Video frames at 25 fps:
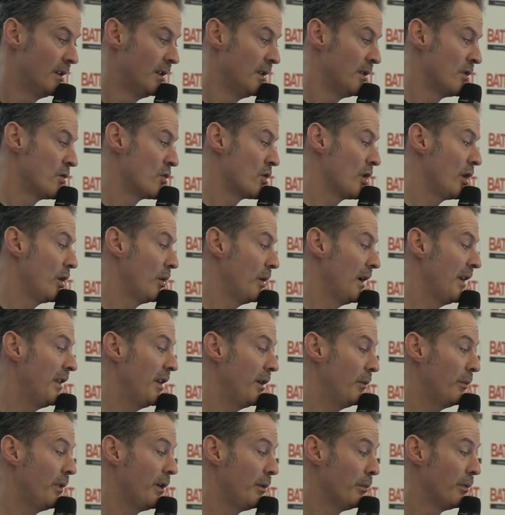So I
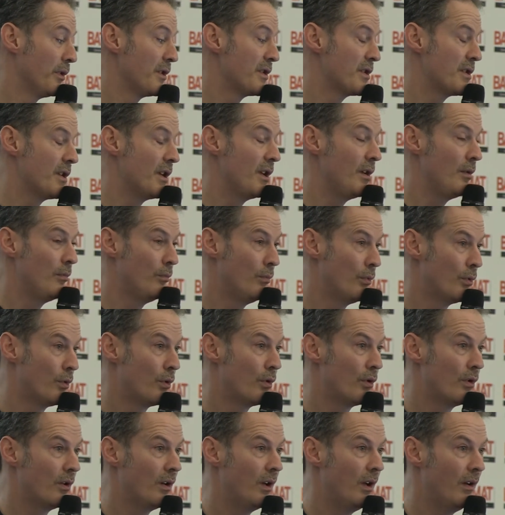think we will see
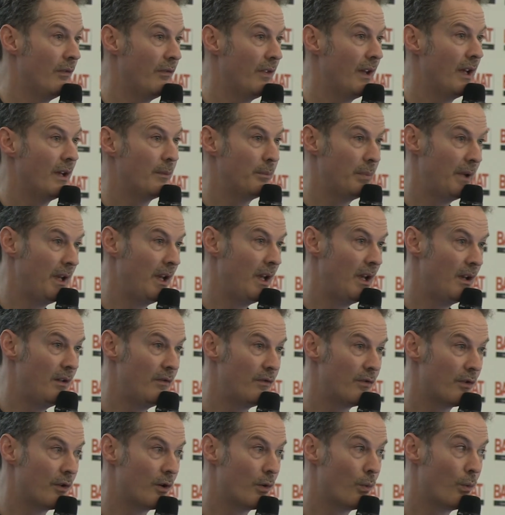more of that behavior